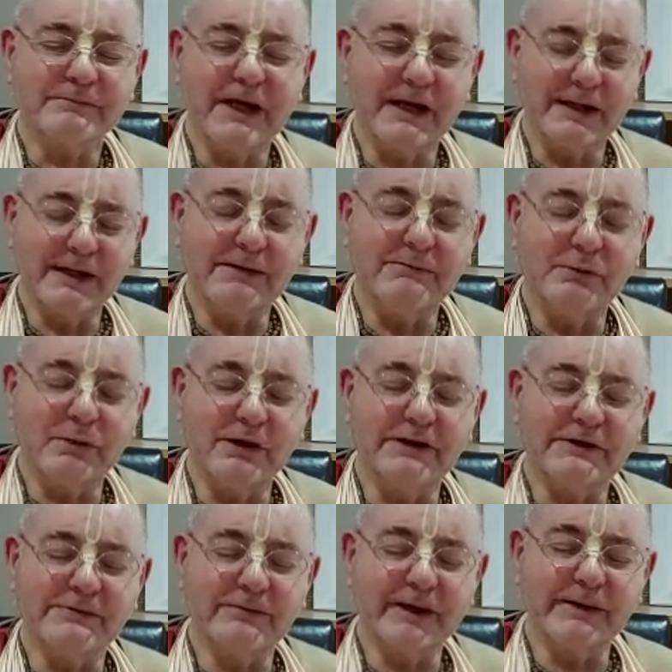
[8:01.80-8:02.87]
And we'll
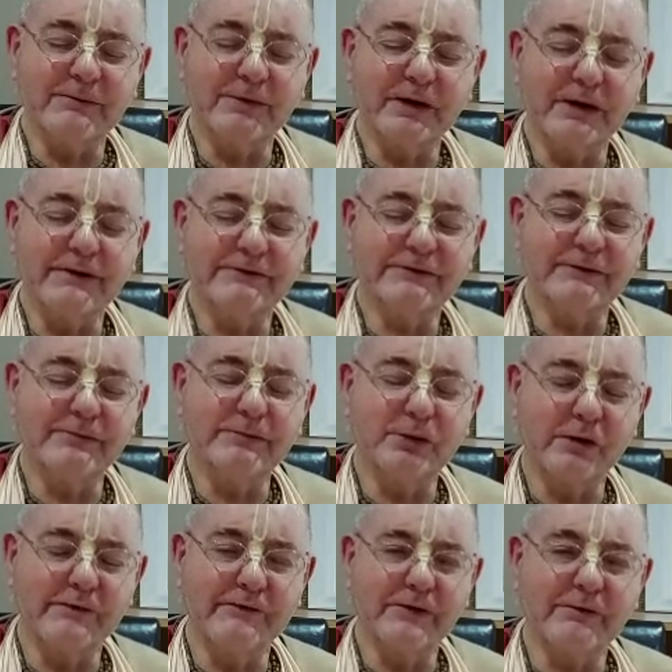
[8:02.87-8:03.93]
explain why. So
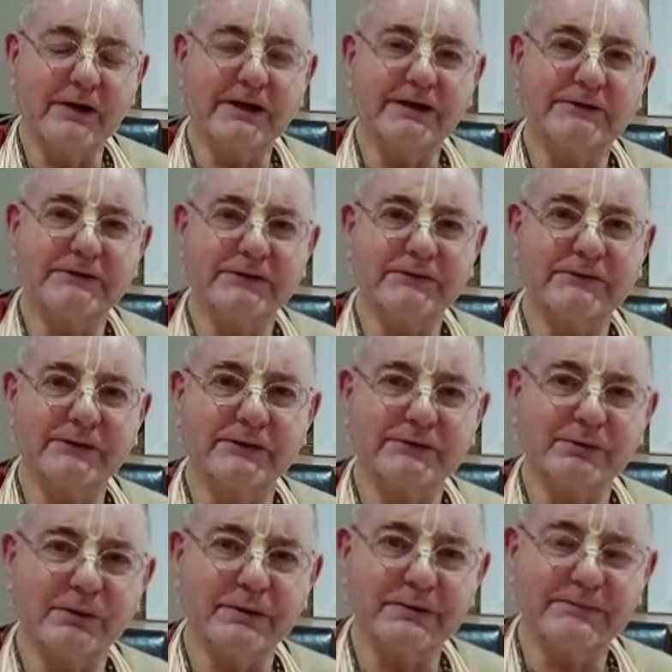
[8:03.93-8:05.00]
Purvarag is the
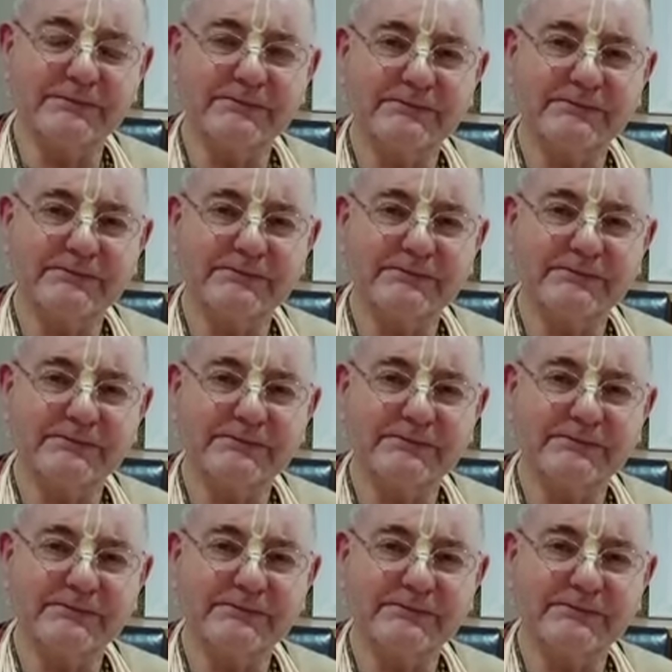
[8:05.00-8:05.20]
first one.